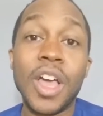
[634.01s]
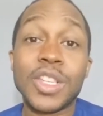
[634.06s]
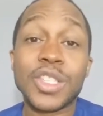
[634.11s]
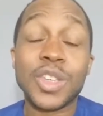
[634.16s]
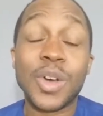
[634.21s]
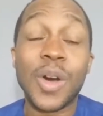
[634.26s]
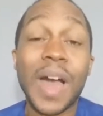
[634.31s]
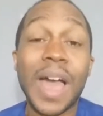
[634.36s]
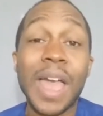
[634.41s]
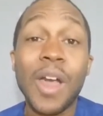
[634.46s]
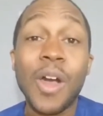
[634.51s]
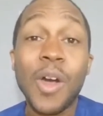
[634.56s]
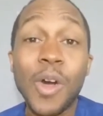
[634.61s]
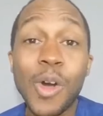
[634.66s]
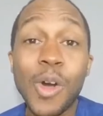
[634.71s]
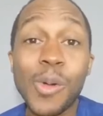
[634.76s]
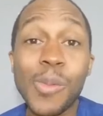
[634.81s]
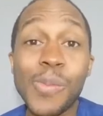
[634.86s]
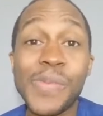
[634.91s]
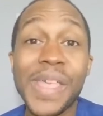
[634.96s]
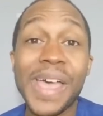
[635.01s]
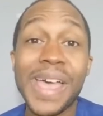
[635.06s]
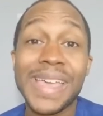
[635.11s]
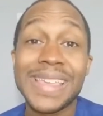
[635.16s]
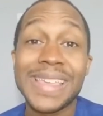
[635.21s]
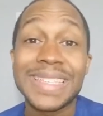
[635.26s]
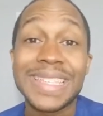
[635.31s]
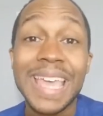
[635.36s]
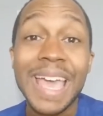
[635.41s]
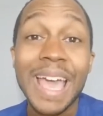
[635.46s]
So I hope
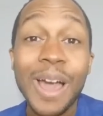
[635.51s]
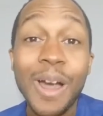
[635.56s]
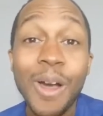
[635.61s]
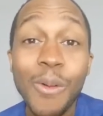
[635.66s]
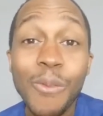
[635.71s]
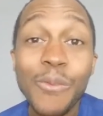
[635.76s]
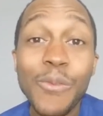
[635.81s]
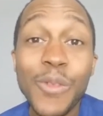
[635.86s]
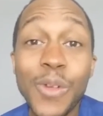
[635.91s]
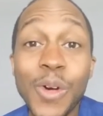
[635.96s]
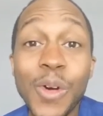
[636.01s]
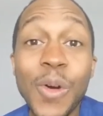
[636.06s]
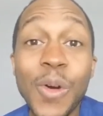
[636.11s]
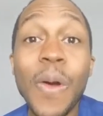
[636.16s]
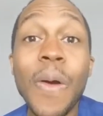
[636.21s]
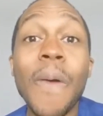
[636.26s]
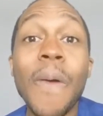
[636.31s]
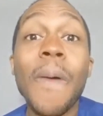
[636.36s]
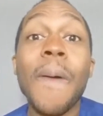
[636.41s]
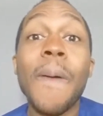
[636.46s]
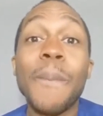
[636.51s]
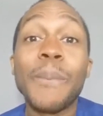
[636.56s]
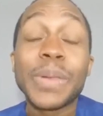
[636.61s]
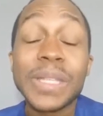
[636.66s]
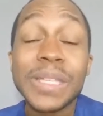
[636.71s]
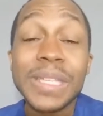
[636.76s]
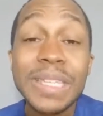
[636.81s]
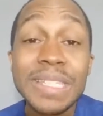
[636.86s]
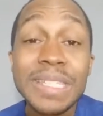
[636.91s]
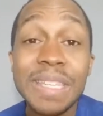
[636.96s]
that is helpful.
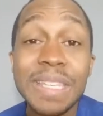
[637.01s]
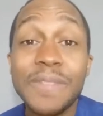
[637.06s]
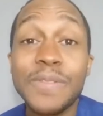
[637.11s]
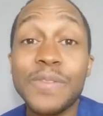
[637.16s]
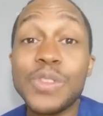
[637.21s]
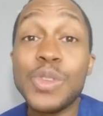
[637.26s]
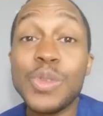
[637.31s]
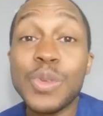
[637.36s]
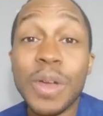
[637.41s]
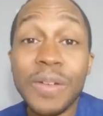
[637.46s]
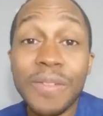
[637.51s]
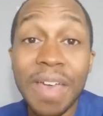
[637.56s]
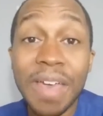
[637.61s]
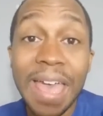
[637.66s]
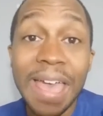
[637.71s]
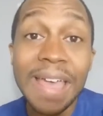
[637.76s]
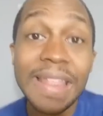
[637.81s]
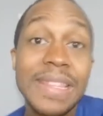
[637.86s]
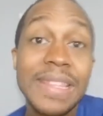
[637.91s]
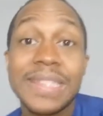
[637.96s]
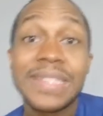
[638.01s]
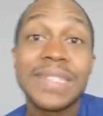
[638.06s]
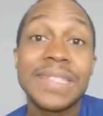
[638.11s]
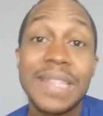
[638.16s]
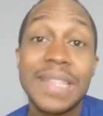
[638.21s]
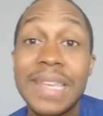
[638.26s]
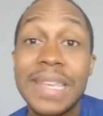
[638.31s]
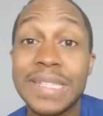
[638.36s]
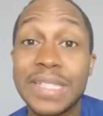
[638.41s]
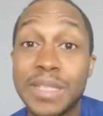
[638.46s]
Please, if you have had
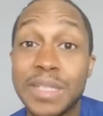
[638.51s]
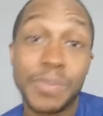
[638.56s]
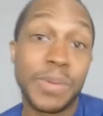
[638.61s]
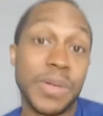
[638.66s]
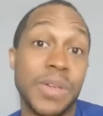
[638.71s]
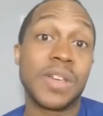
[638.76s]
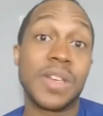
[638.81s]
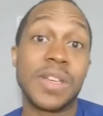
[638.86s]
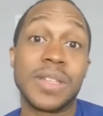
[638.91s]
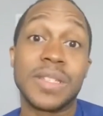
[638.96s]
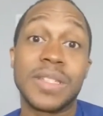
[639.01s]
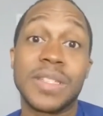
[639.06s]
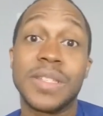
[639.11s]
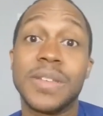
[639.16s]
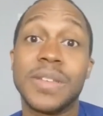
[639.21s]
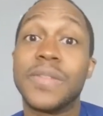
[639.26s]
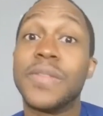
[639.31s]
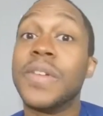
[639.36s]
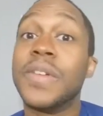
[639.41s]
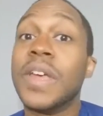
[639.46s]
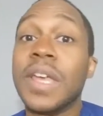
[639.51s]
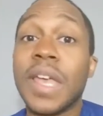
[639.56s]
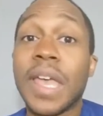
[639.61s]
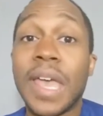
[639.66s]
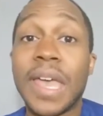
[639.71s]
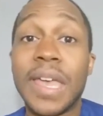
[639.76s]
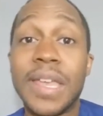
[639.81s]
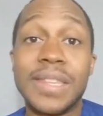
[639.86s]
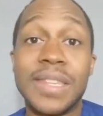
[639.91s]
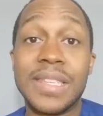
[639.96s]
this experience
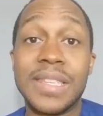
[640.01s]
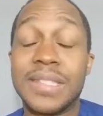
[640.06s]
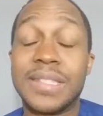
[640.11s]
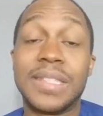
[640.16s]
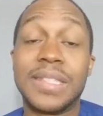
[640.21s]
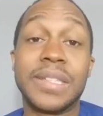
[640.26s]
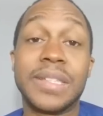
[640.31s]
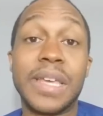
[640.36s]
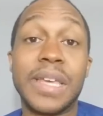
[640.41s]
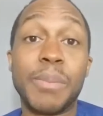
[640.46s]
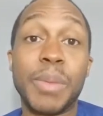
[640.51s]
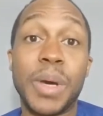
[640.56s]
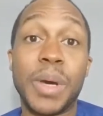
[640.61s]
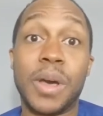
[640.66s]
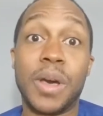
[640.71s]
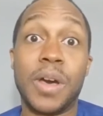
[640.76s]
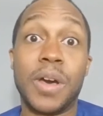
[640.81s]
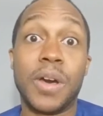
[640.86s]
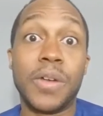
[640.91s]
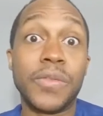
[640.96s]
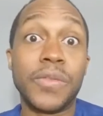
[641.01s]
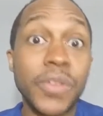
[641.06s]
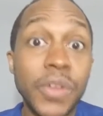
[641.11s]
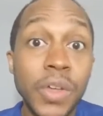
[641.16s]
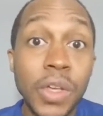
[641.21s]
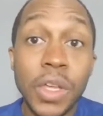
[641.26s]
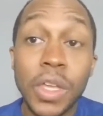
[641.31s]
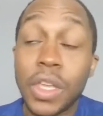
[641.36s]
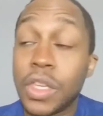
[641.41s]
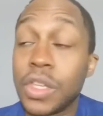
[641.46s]
and this dilemma of,
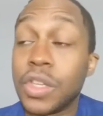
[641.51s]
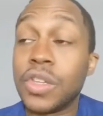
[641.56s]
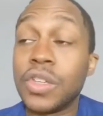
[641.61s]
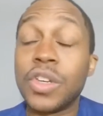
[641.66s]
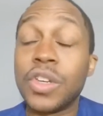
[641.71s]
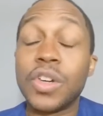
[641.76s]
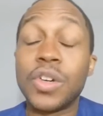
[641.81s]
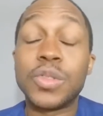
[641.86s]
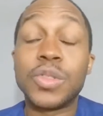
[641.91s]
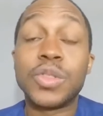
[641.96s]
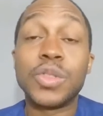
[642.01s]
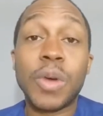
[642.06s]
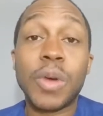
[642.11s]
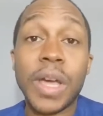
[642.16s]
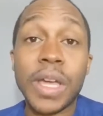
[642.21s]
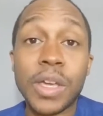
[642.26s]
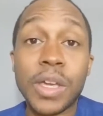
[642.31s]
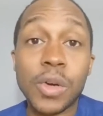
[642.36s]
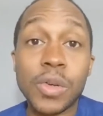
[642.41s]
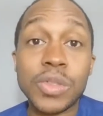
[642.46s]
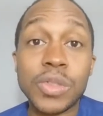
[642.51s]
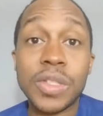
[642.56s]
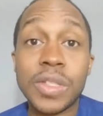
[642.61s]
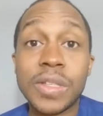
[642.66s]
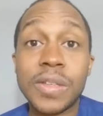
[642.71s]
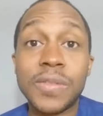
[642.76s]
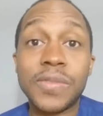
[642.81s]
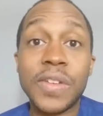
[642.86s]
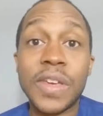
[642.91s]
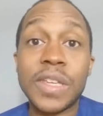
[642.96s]
do I go to
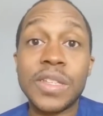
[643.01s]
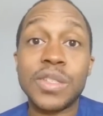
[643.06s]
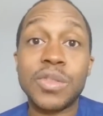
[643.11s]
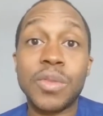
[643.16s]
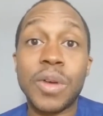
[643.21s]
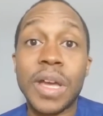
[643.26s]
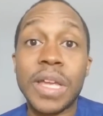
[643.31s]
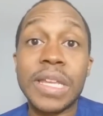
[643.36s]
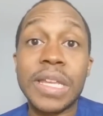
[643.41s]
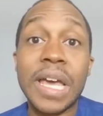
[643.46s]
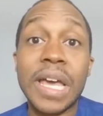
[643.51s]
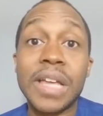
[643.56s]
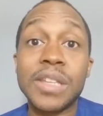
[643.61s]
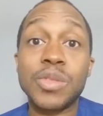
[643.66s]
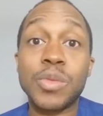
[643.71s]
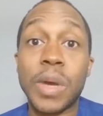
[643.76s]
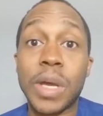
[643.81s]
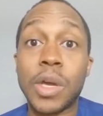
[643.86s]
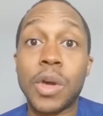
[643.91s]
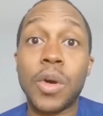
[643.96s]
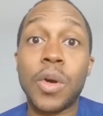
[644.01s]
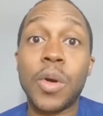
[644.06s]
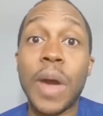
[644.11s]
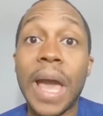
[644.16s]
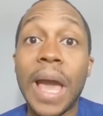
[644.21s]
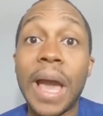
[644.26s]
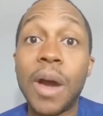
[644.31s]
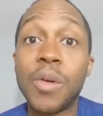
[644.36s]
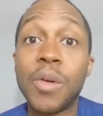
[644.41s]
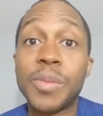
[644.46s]
the event? Do I not? Do I go
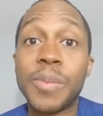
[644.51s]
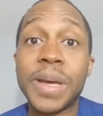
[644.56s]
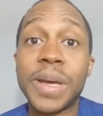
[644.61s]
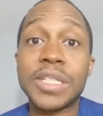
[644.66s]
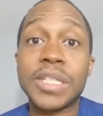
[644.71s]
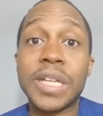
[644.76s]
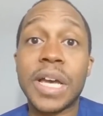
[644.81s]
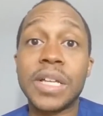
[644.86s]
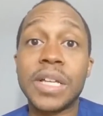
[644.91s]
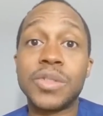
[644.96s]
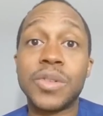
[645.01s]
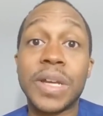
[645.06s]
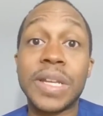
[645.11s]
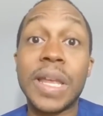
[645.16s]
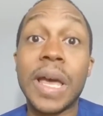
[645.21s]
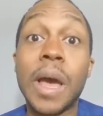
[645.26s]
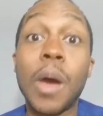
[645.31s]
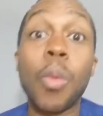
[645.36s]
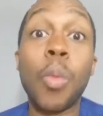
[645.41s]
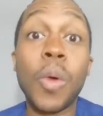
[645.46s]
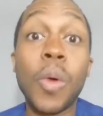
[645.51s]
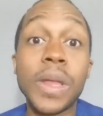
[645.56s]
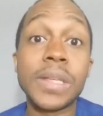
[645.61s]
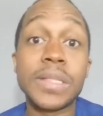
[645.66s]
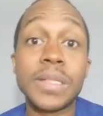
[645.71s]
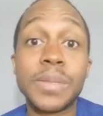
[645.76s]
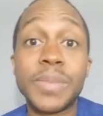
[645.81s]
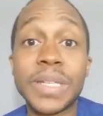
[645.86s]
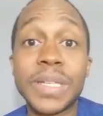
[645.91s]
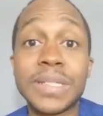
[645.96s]
out with my child? Do I not? When
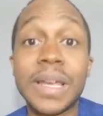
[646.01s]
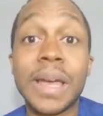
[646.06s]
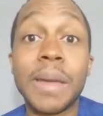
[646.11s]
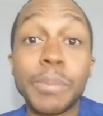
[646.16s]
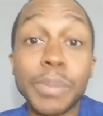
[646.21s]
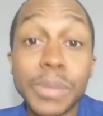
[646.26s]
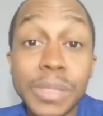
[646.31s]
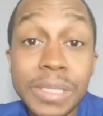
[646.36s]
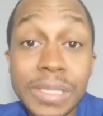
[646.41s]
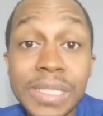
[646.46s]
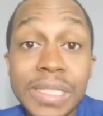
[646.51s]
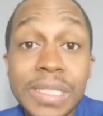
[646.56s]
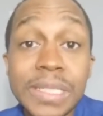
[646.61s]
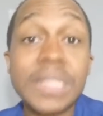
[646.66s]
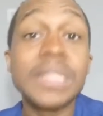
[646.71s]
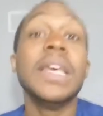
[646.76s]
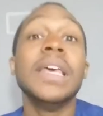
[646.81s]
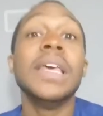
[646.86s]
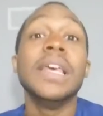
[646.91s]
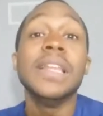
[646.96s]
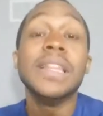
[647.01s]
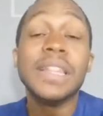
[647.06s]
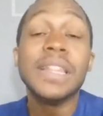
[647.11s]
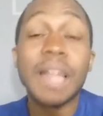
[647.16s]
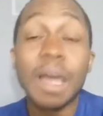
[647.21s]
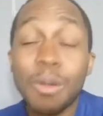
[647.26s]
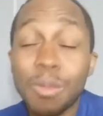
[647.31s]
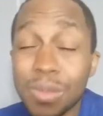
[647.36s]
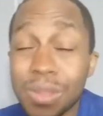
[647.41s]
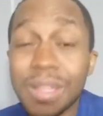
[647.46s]
is the best time? Please,
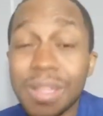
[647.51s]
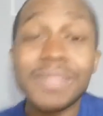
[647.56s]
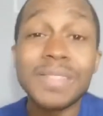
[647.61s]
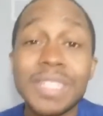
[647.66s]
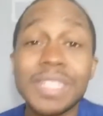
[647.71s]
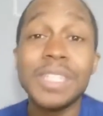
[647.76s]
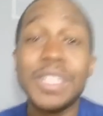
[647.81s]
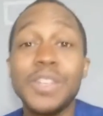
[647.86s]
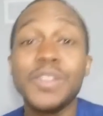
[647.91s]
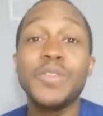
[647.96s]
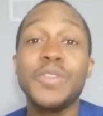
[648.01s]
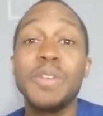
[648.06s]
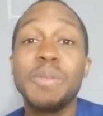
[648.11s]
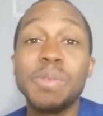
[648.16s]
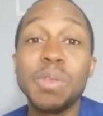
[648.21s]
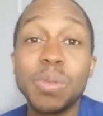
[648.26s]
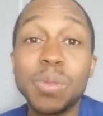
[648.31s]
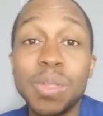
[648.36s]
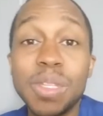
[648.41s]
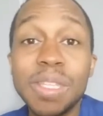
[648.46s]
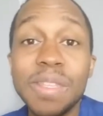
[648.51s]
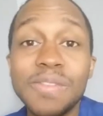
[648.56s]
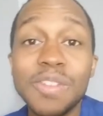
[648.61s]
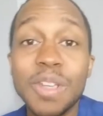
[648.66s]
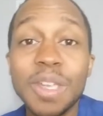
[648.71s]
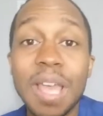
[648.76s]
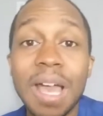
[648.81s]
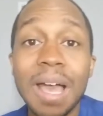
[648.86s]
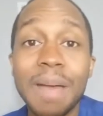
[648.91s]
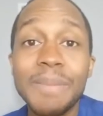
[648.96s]
I would love to hear from you. Leave
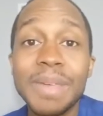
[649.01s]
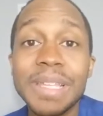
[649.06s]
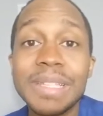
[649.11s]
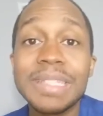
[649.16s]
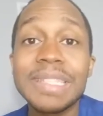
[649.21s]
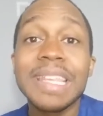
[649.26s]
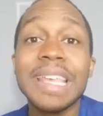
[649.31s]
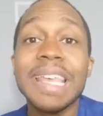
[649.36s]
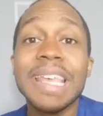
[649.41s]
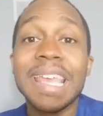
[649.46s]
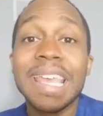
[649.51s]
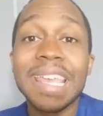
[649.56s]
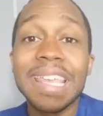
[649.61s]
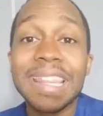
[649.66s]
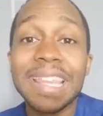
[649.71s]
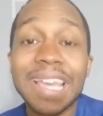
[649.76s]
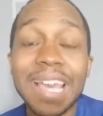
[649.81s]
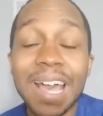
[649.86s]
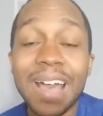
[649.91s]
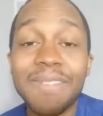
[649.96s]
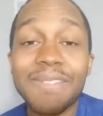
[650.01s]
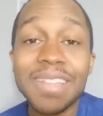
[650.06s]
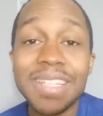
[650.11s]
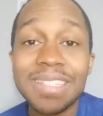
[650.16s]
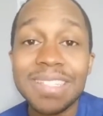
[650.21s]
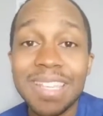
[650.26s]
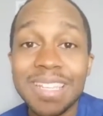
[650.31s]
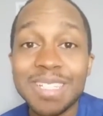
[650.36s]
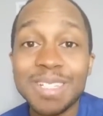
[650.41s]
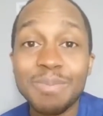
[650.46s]
your comments in the comment
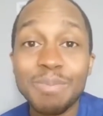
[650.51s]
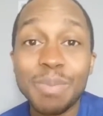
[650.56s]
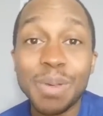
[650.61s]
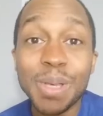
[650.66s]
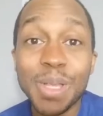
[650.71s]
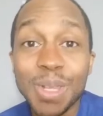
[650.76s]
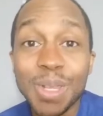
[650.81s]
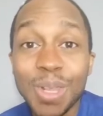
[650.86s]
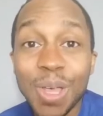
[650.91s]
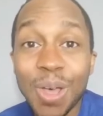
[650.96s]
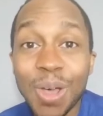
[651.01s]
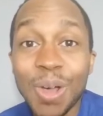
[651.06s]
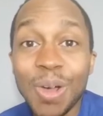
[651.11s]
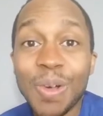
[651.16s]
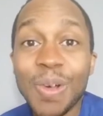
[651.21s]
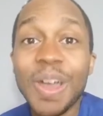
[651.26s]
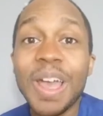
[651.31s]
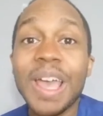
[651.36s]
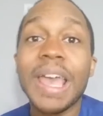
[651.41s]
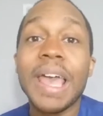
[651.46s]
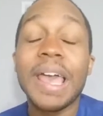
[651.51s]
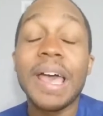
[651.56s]
section below.